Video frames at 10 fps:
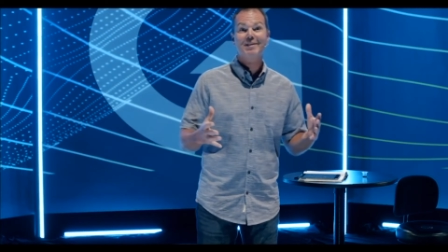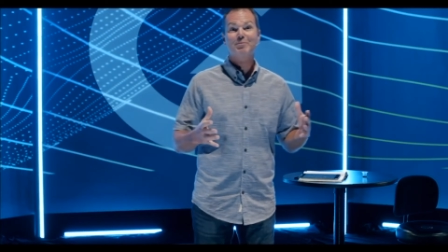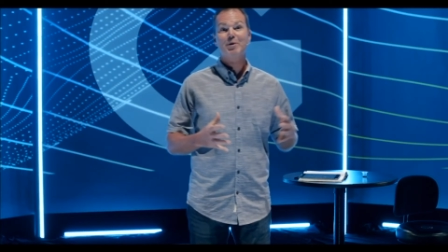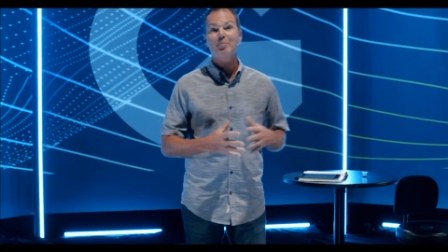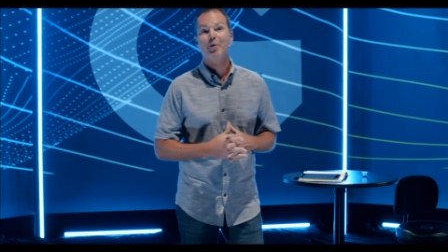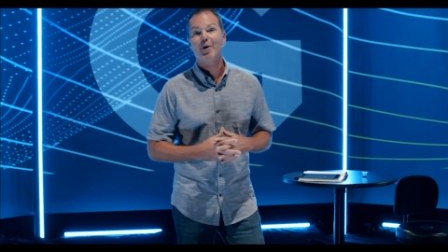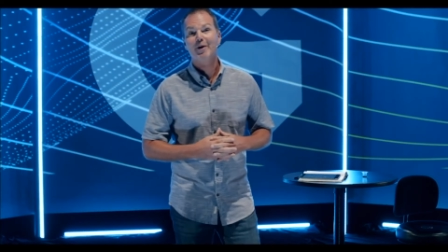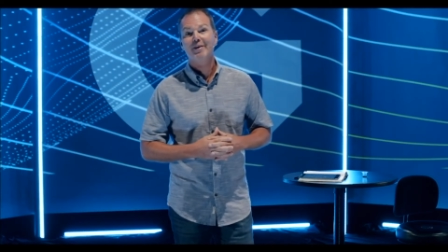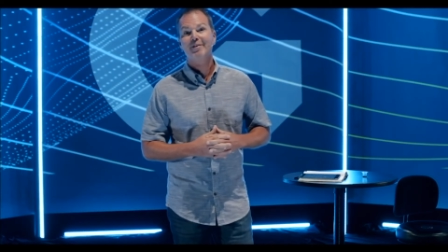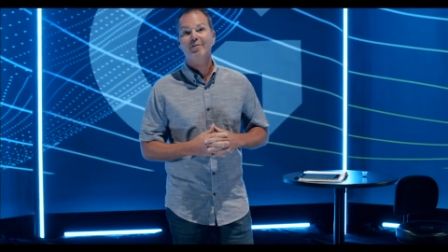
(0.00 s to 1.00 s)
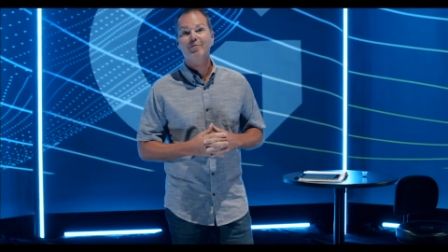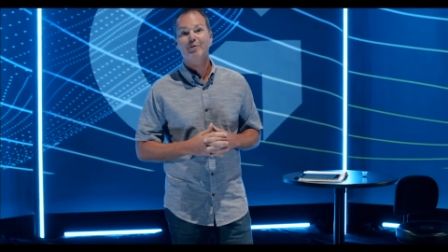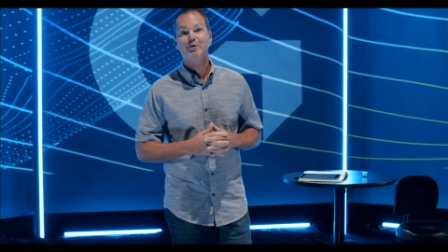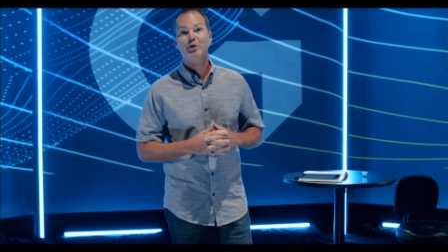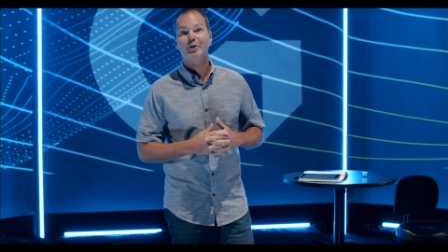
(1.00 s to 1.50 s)
to be a part of the
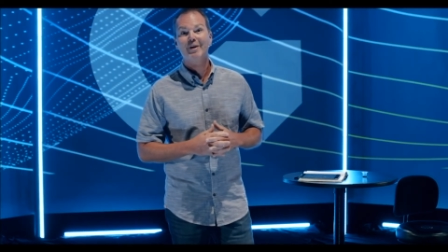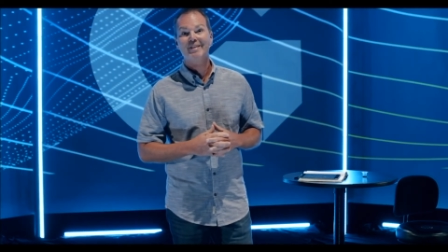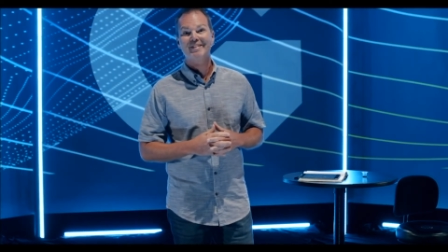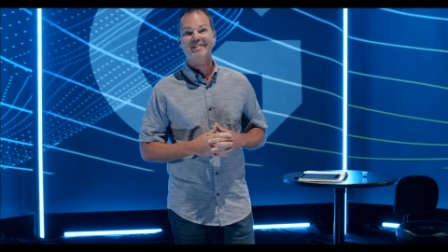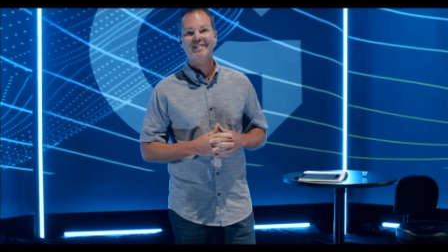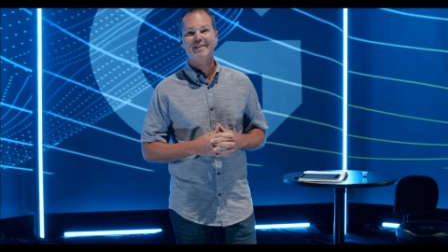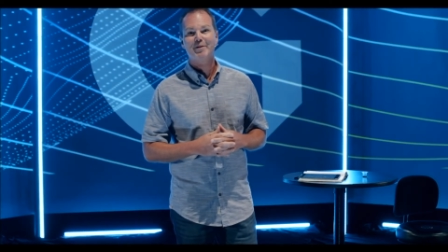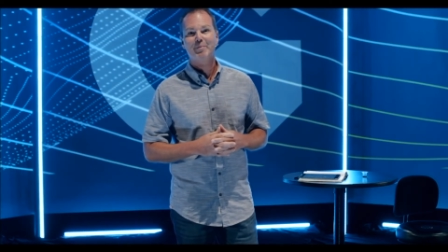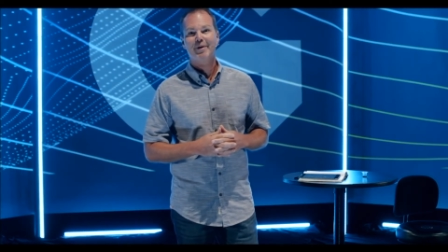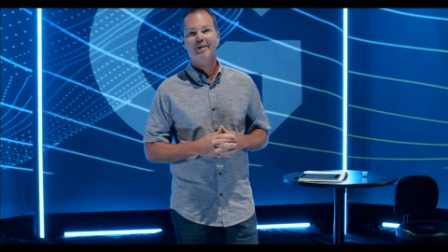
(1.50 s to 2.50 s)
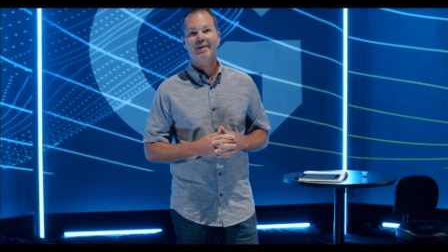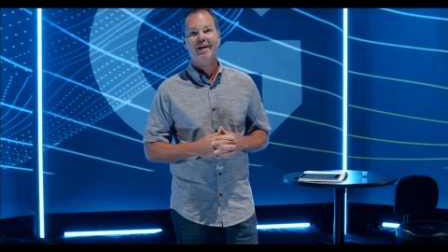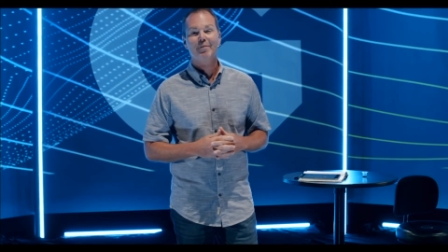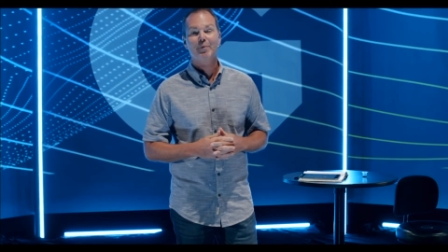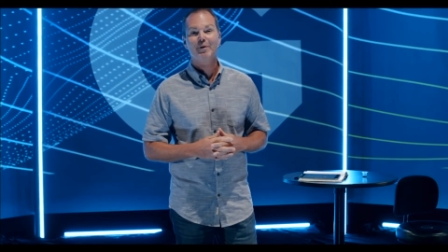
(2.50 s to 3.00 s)
Generations team here,
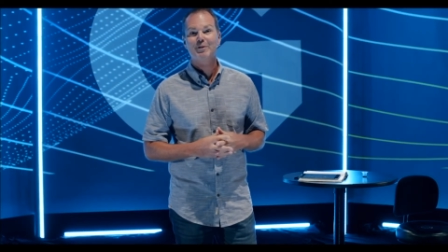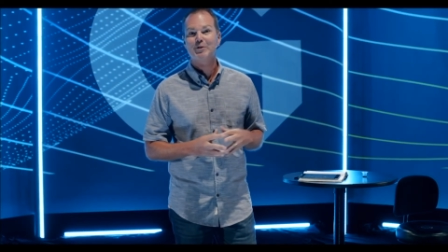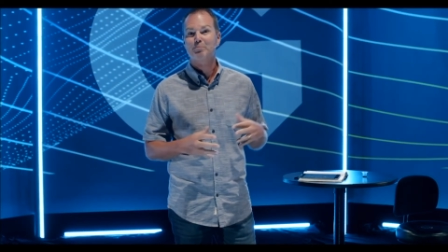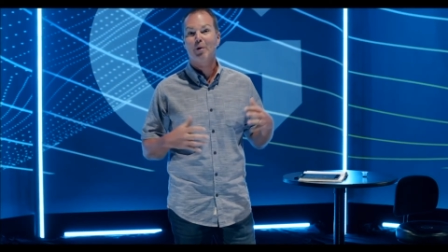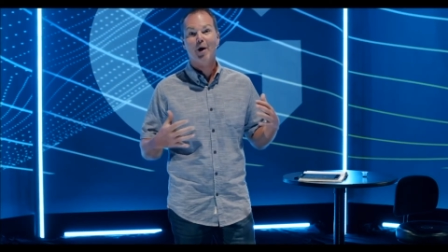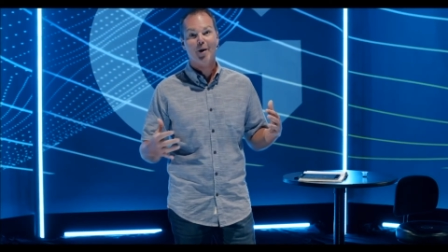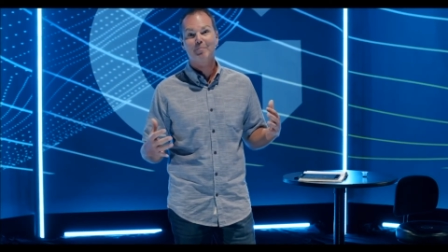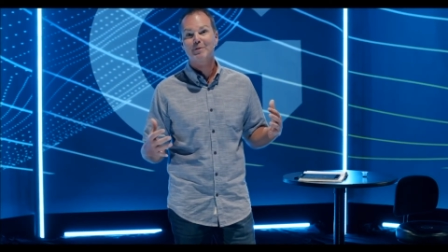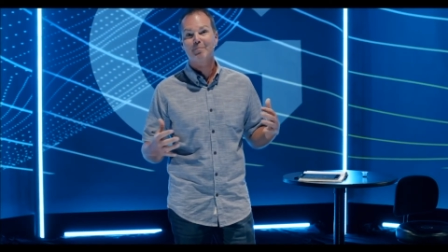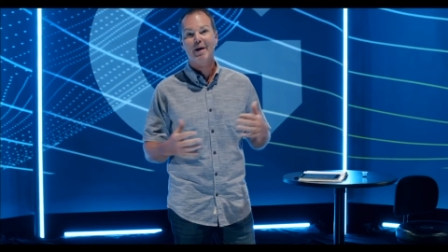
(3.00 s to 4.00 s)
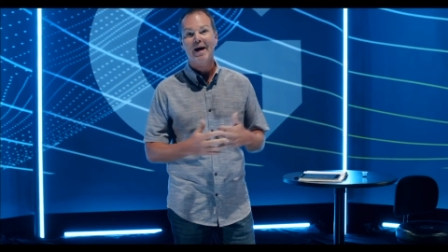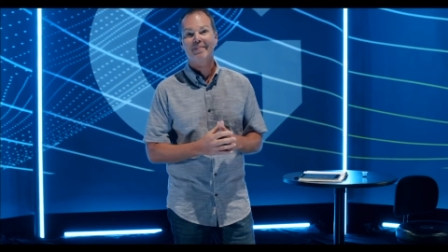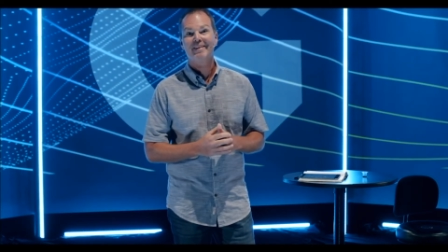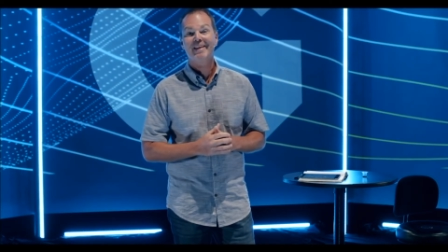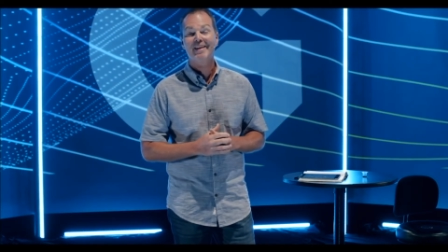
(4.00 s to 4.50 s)
and we're just pumped about
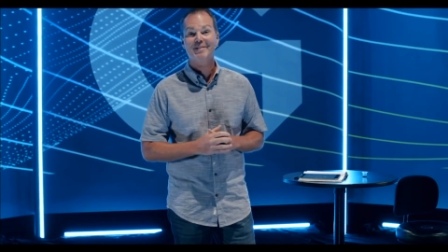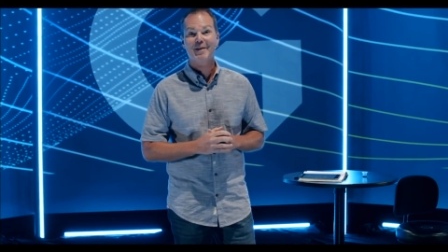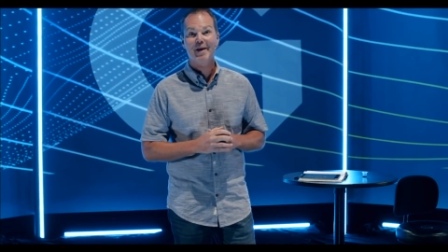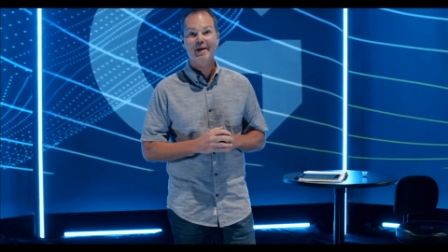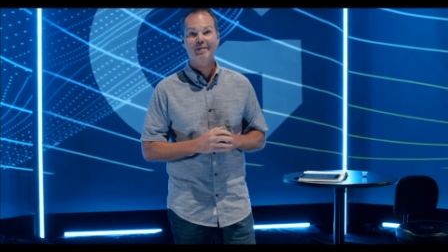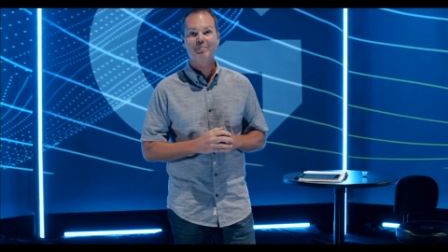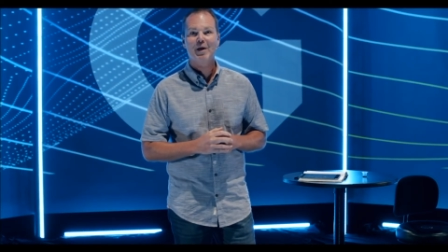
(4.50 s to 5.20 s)
the days ahead.